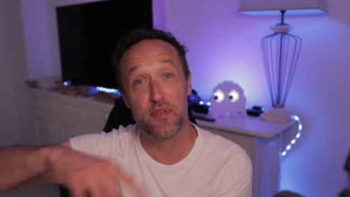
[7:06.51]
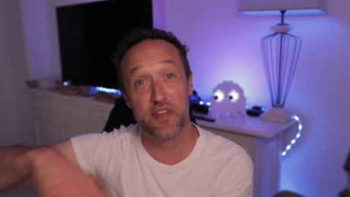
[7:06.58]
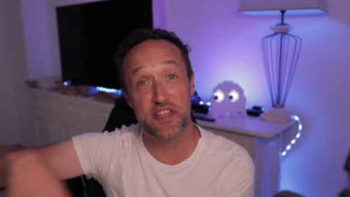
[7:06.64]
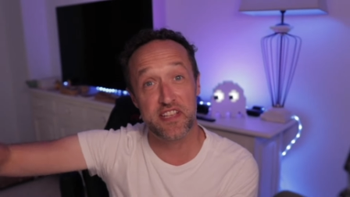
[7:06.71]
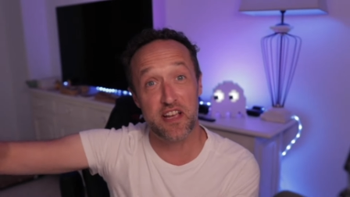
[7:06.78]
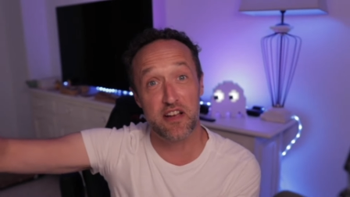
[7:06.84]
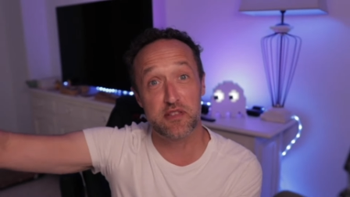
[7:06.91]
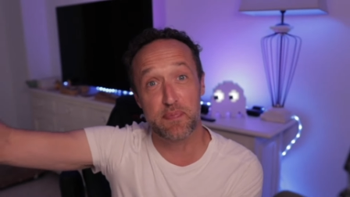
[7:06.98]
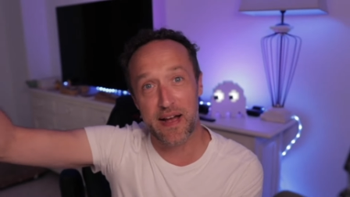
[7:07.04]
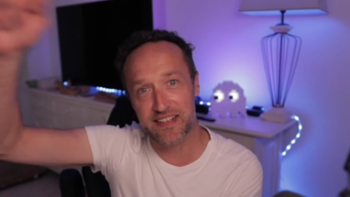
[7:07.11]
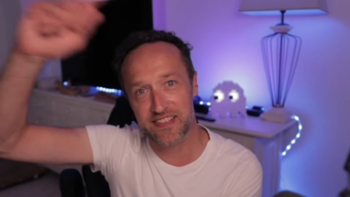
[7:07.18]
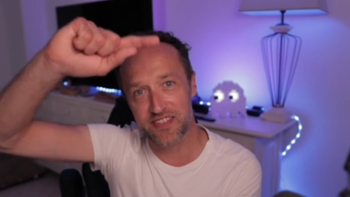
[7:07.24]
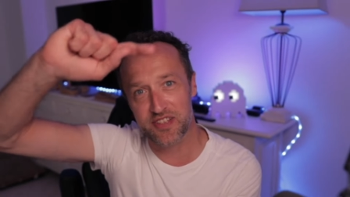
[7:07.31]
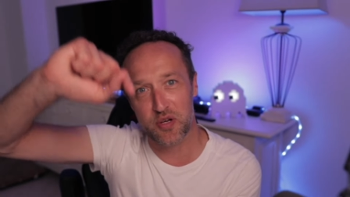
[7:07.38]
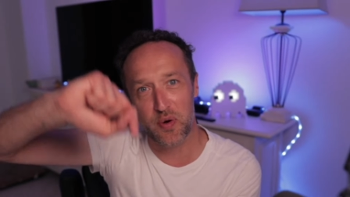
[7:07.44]
But this goes back
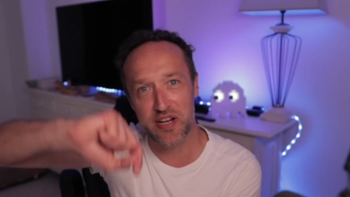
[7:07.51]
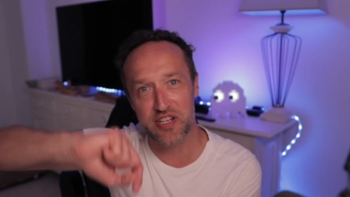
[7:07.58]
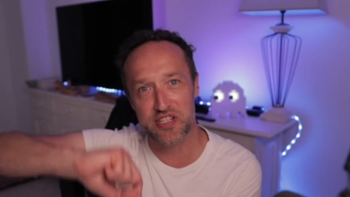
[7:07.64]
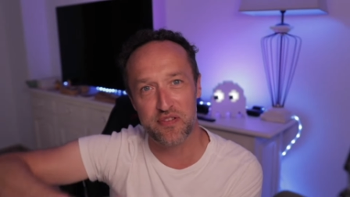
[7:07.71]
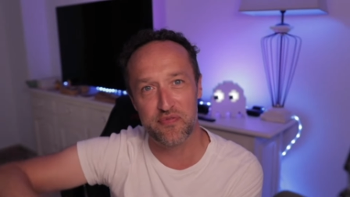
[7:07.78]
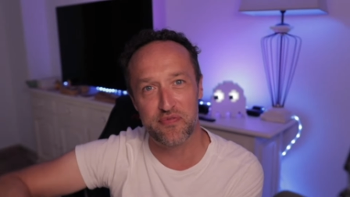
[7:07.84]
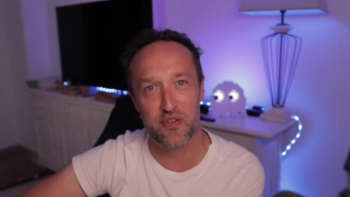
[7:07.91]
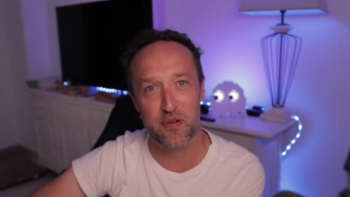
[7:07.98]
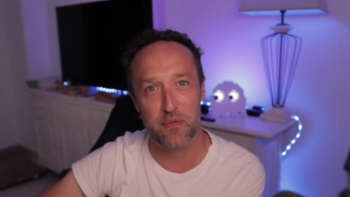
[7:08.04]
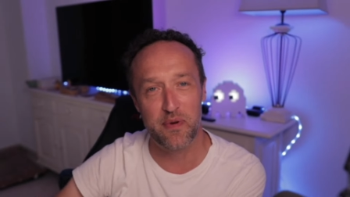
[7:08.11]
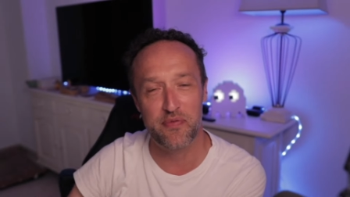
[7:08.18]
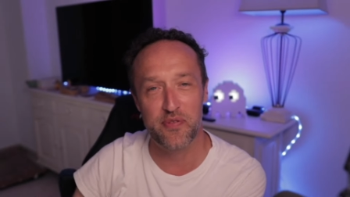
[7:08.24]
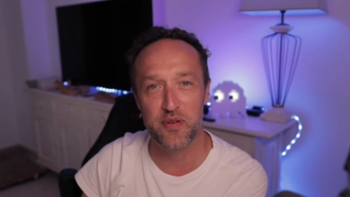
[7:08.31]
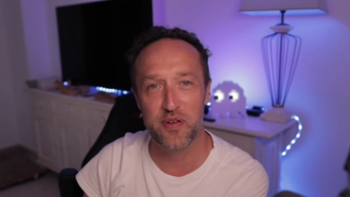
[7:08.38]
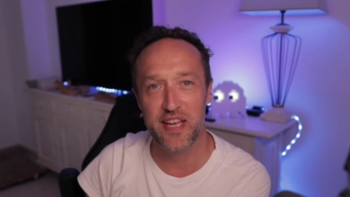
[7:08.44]
to the question from a
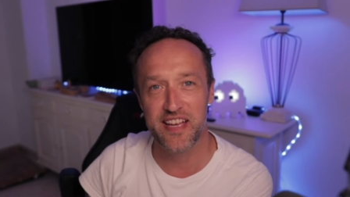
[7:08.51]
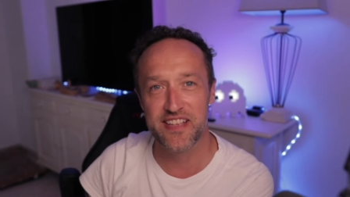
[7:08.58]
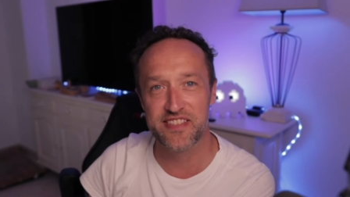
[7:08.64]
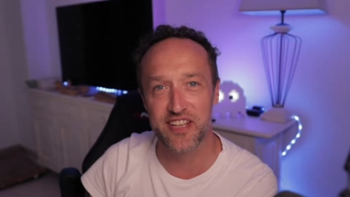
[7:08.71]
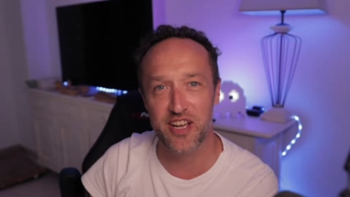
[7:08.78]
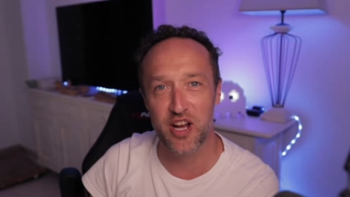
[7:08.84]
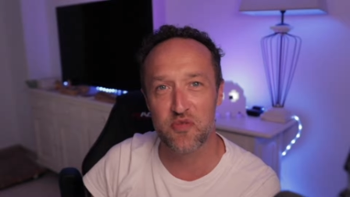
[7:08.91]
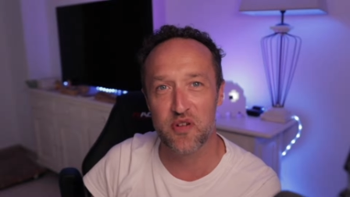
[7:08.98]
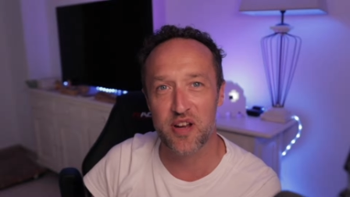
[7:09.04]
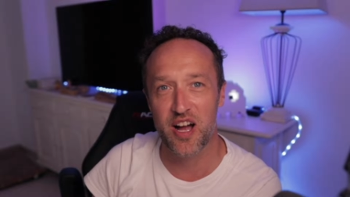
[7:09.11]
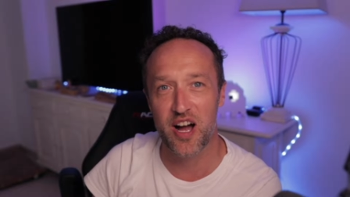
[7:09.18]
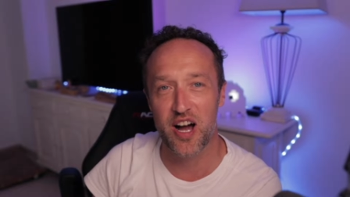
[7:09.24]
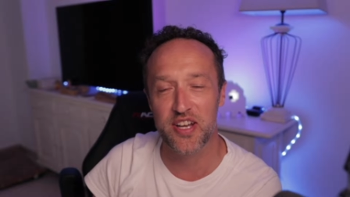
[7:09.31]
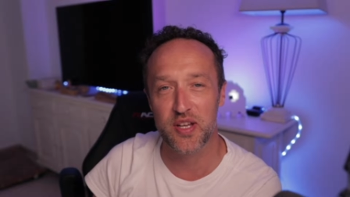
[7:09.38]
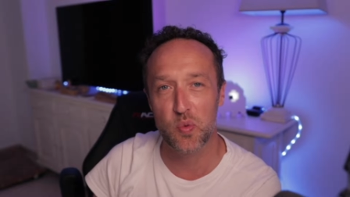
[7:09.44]
few years ago
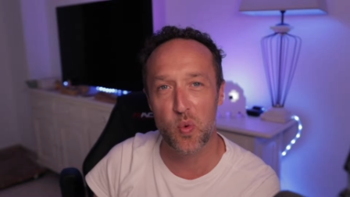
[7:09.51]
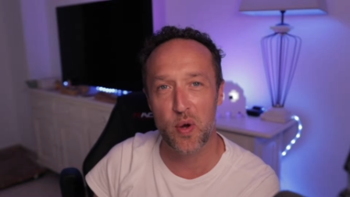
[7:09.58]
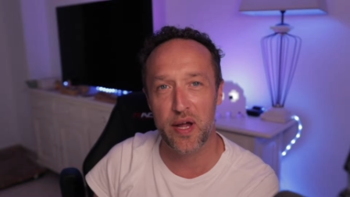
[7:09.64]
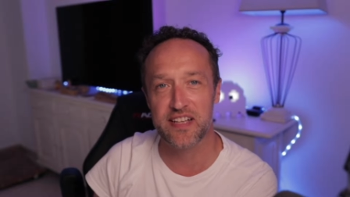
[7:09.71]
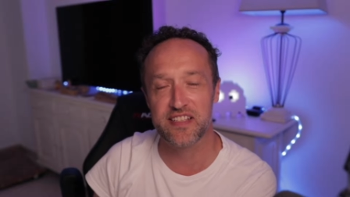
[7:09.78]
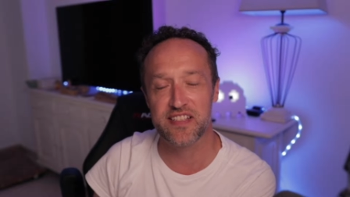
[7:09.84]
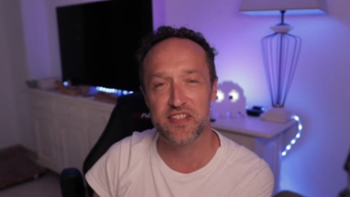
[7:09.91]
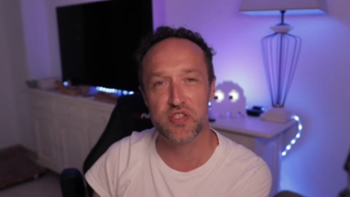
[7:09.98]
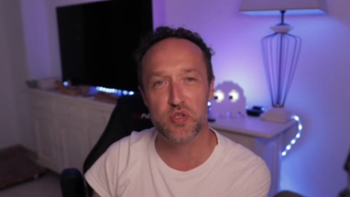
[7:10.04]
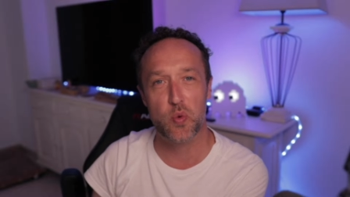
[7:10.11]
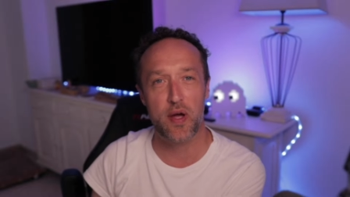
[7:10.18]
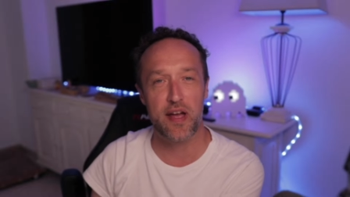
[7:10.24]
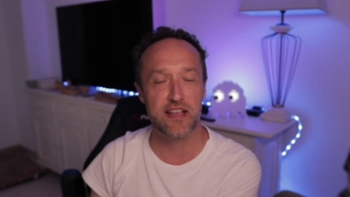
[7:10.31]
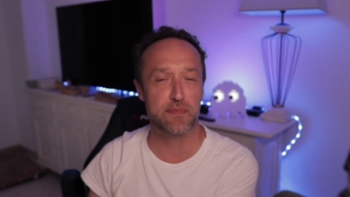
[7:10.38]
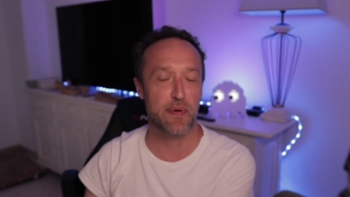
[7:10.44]
regarding Wix and
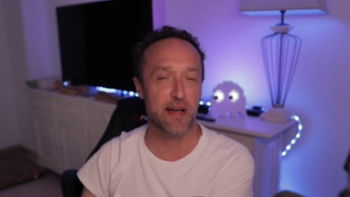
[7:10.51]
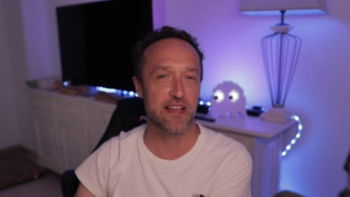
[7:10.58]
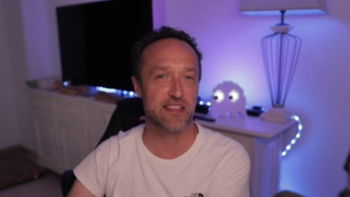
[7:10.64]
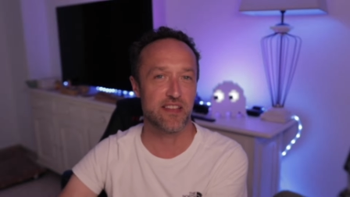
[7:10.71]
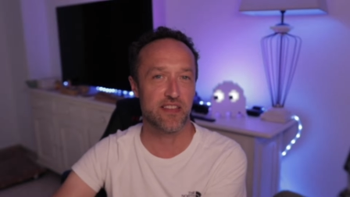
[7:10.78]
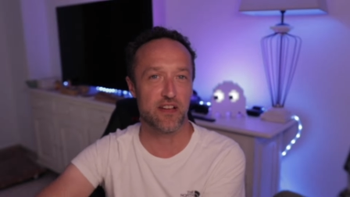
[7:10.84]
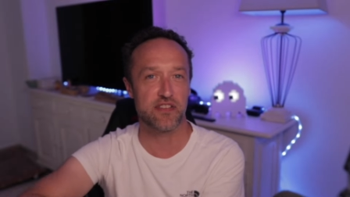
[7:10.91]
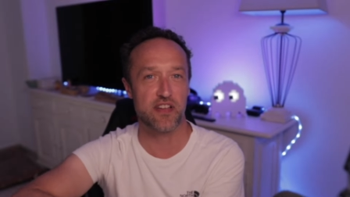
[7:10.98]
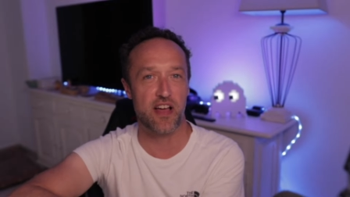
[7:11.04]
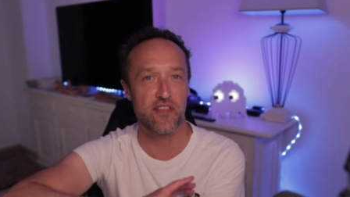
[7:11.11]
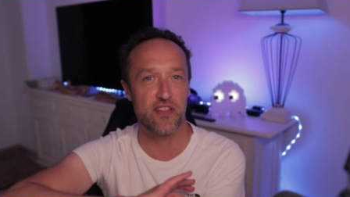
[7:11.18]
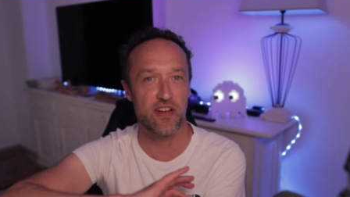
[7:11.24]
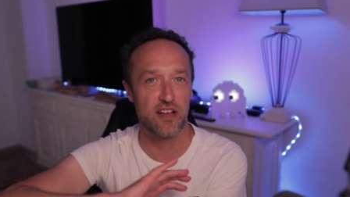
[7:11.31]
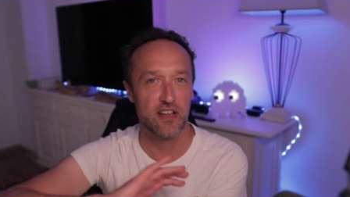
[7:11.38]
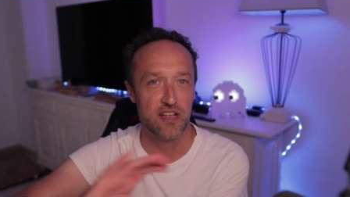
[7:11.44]
Squarespace and those
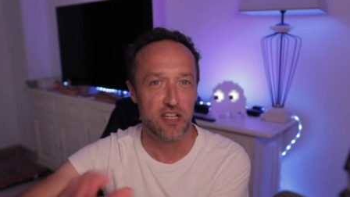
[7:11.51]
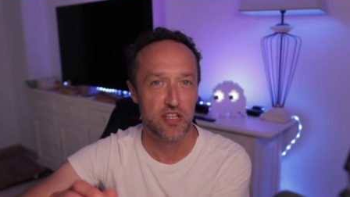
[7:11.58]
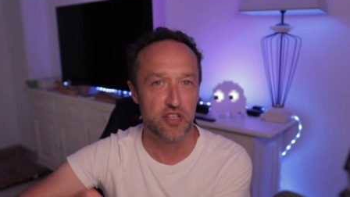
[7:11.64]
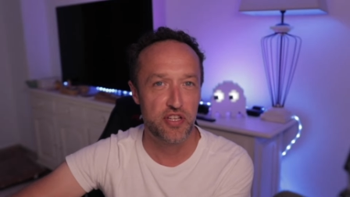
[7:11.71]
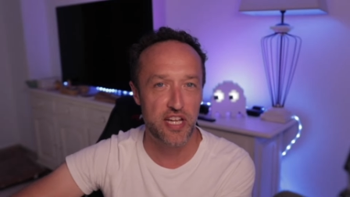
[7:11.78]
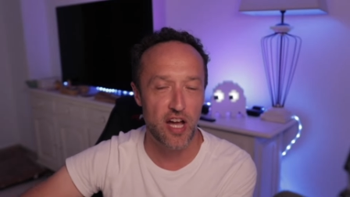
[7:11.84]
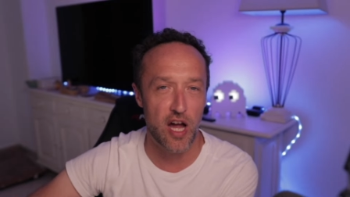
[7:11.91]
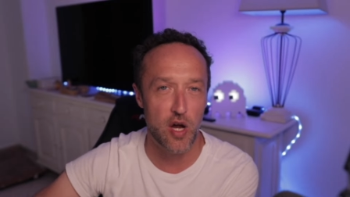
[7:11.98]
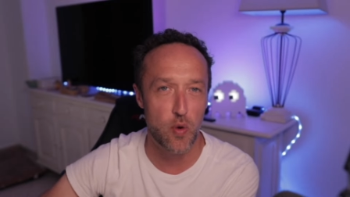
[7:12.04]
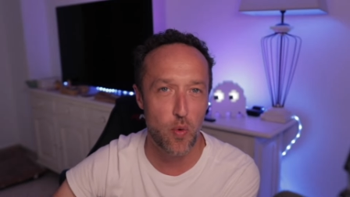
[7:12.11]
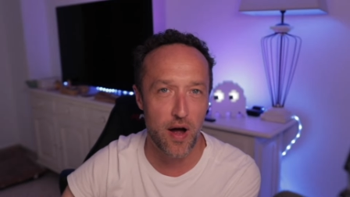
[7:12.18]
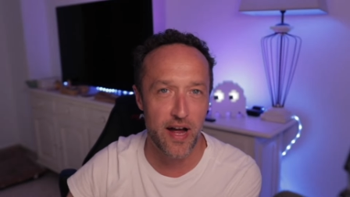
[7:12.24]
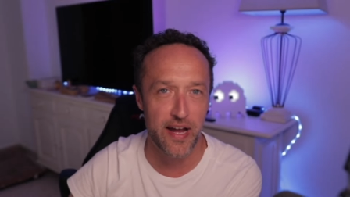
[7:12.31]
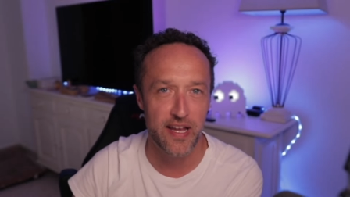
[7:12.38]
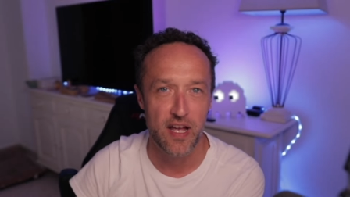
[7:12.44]
other
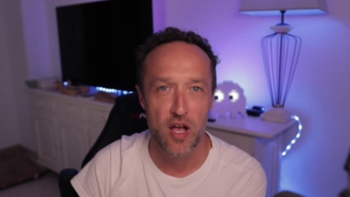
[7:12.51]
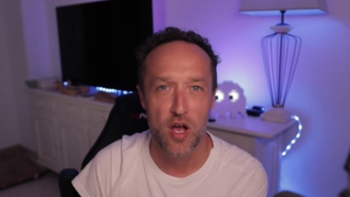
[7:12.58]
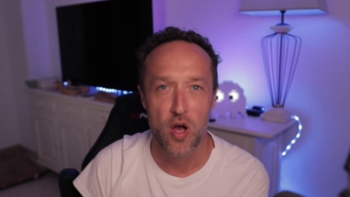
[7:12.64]
DIY